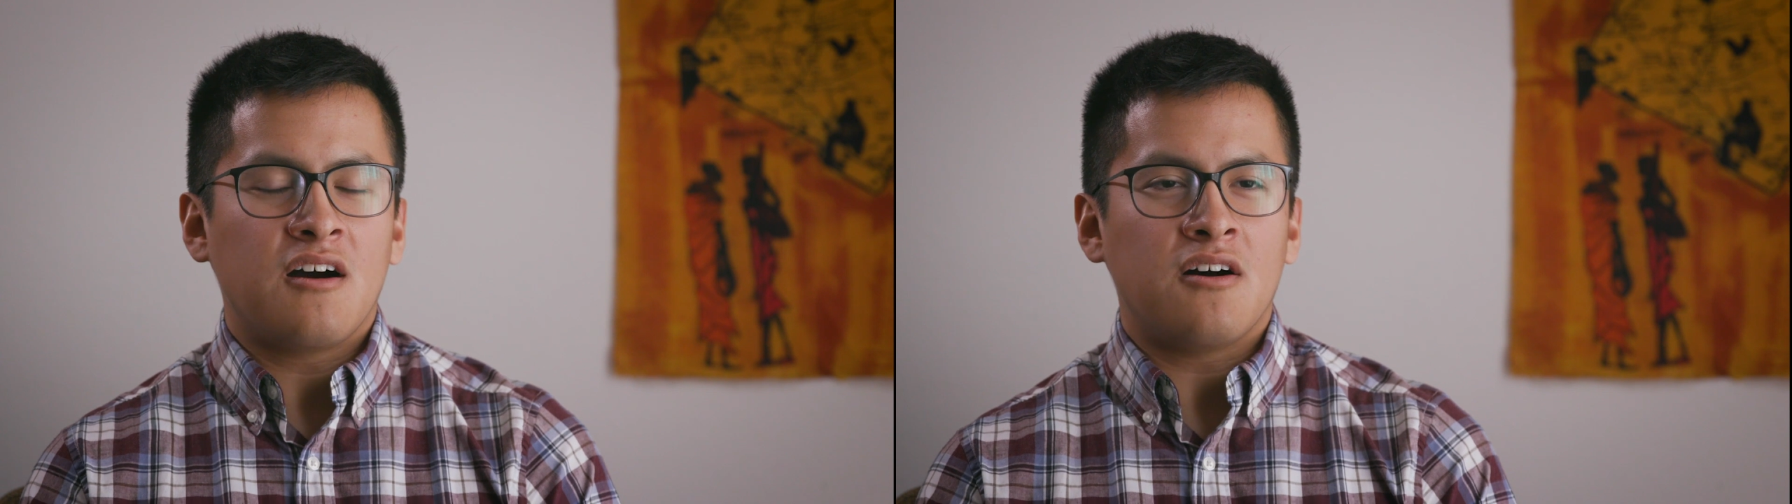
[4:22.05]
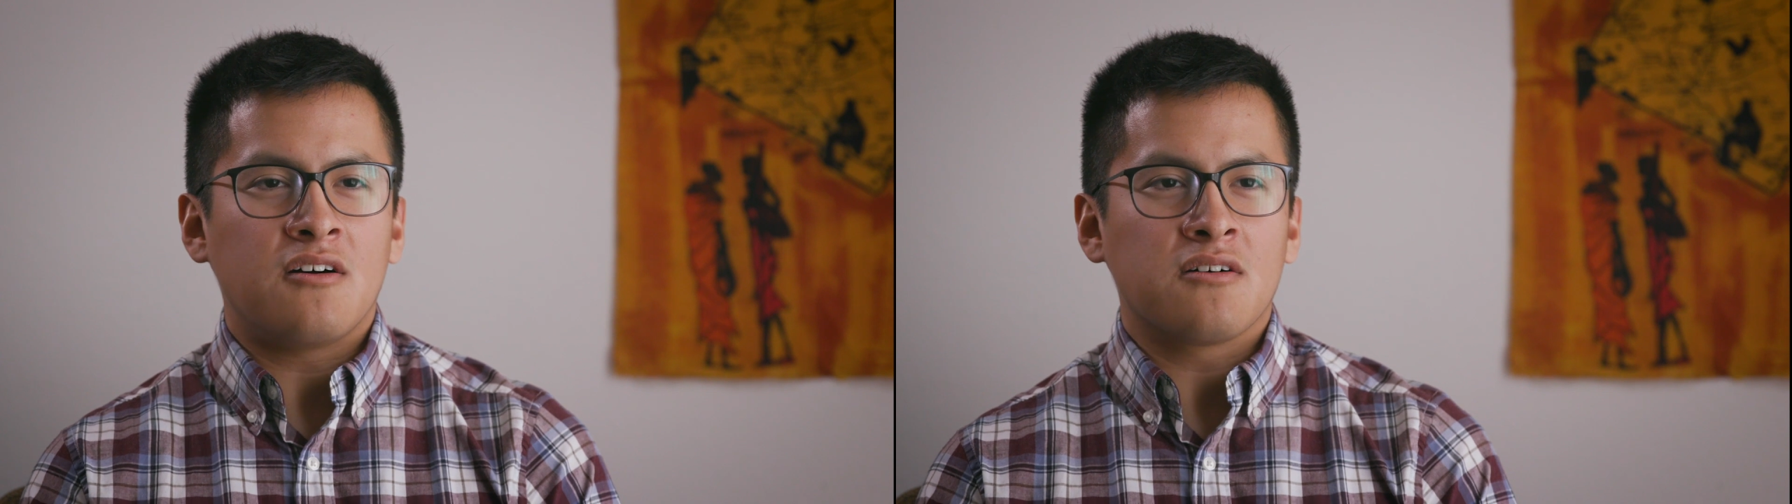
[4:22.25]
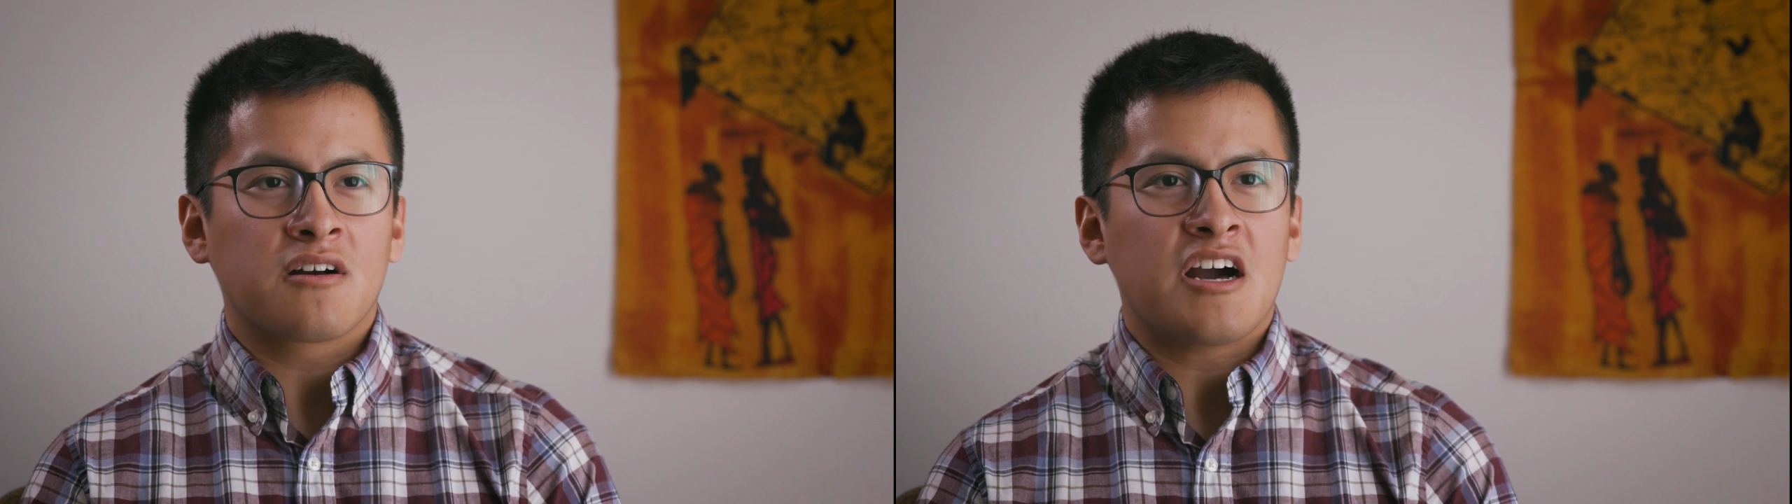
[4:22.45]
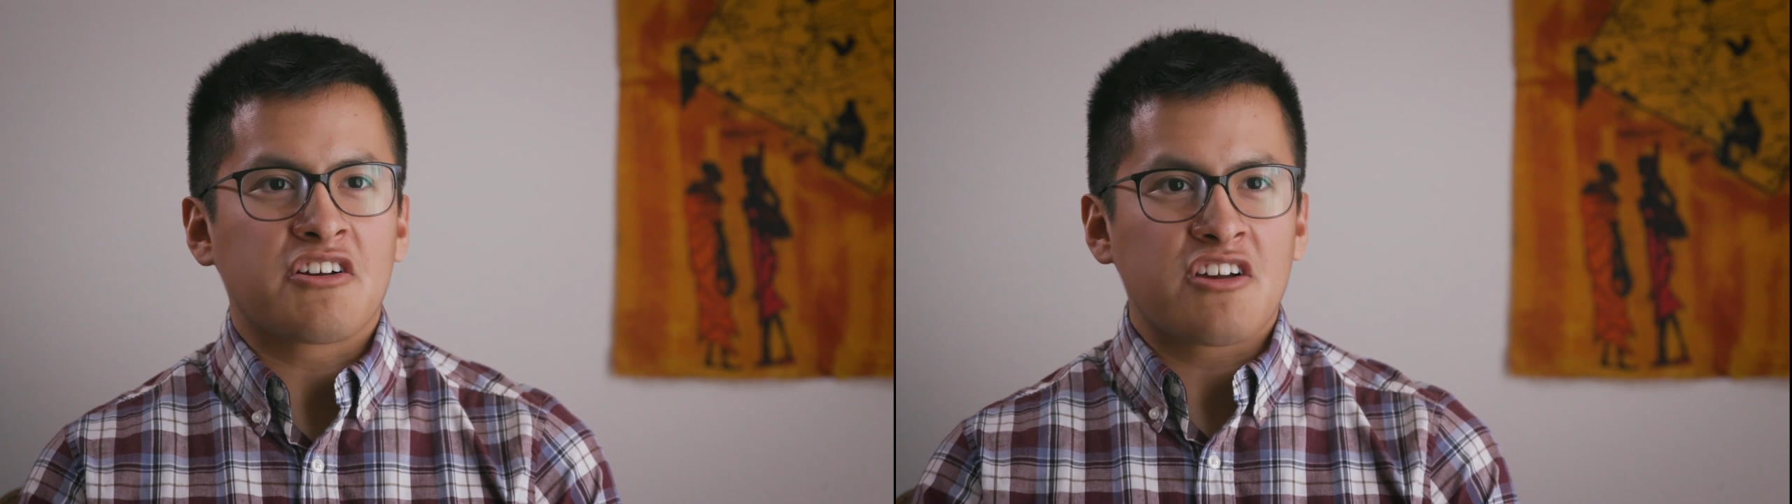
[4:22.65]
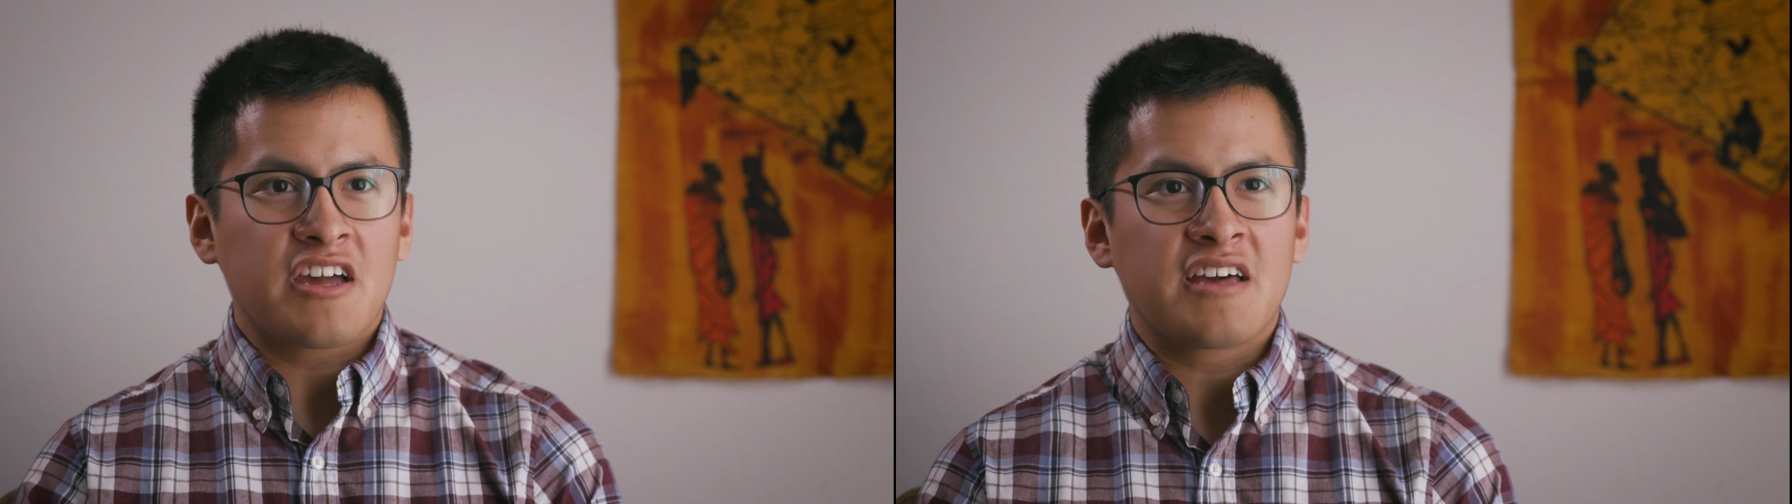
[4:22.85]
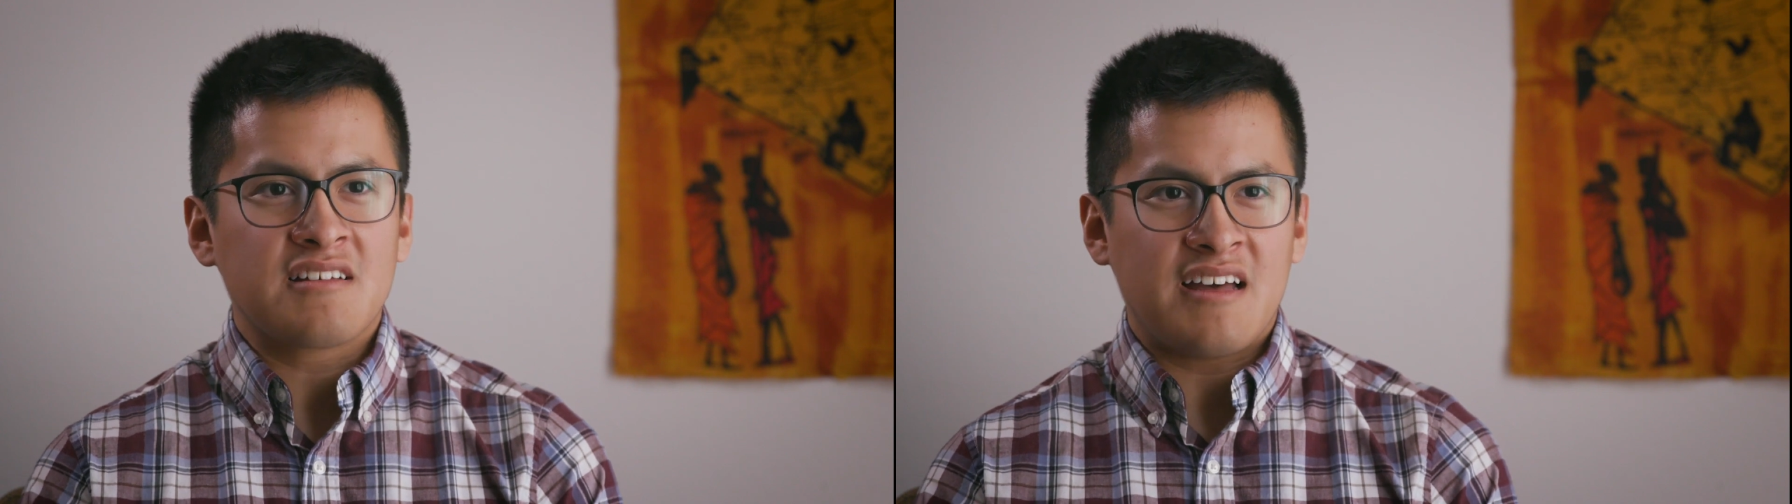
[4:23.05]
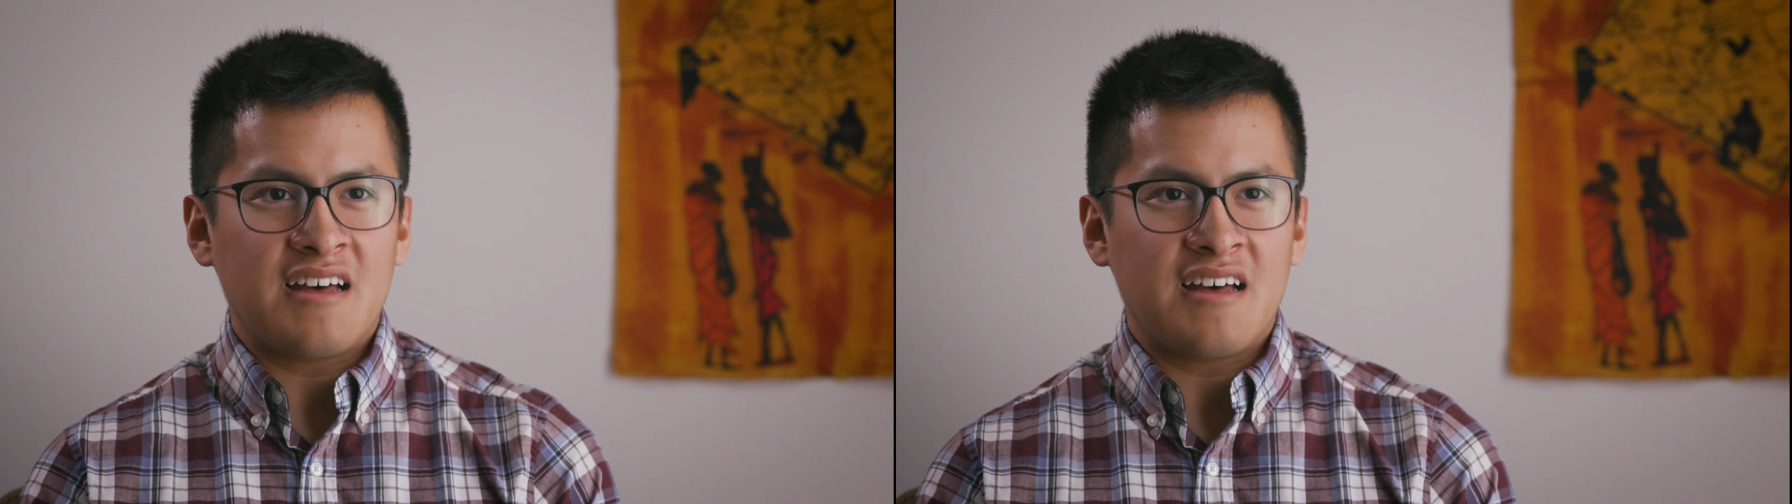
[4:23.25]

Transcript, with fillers: all congregate.